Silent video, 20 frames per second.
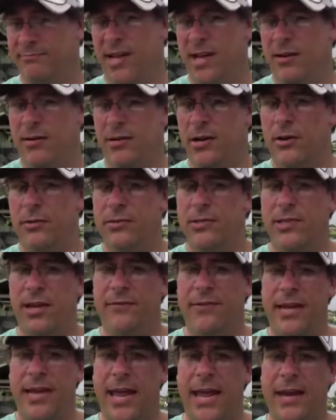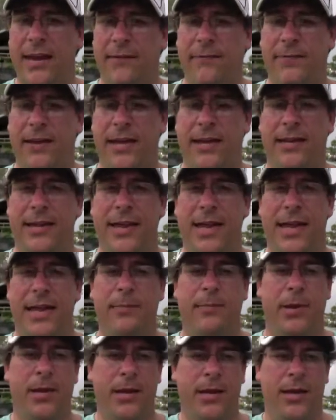I don't know, 70, 80 feet
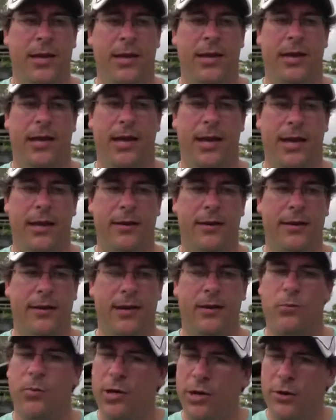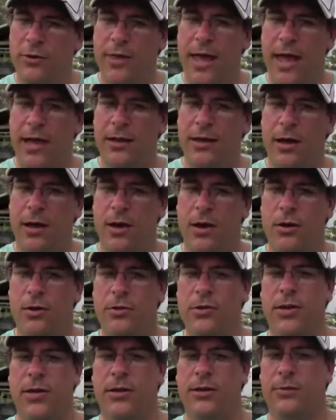deep. And when you're that
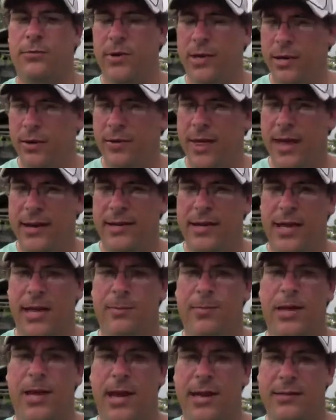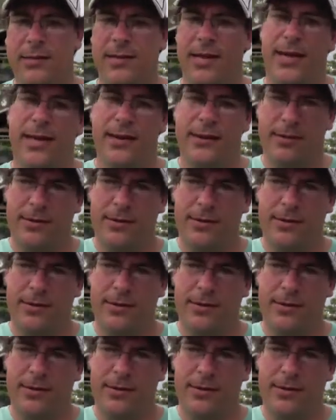low, when you're that deep, you got to take